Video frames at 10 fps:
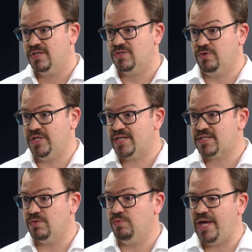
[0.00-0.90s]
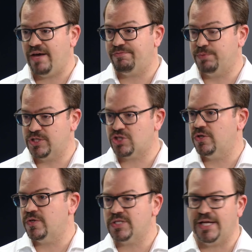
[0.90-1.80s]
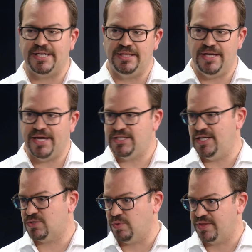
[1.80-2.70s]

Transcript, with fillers: So yes, we have positioners like in the A T S one